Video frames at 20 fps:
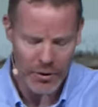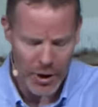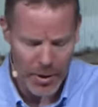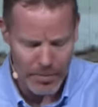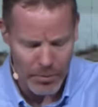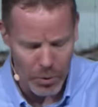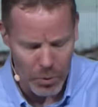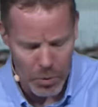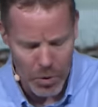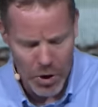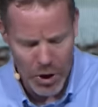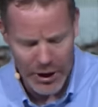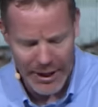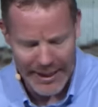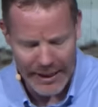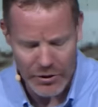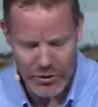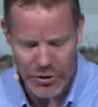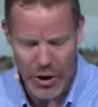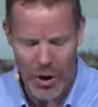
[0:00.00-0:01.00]
Number one,
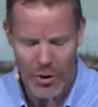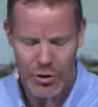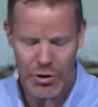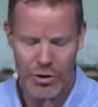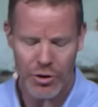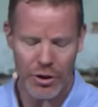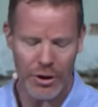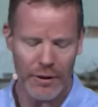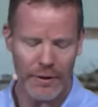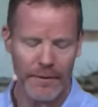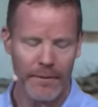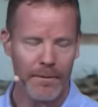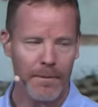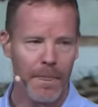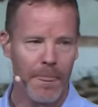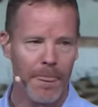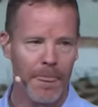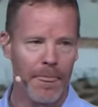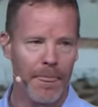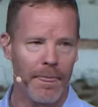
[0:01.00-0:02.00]
exhaustion.
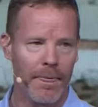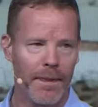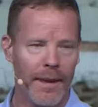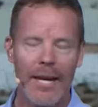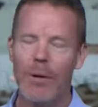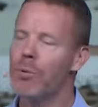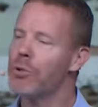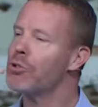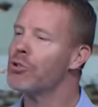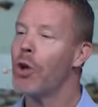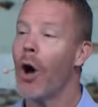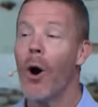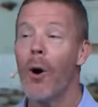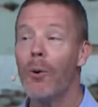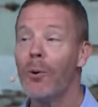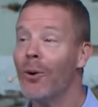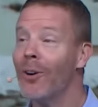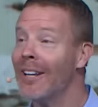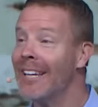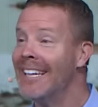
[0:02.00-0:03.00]
He was
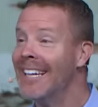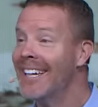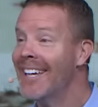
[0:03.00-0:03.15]
totally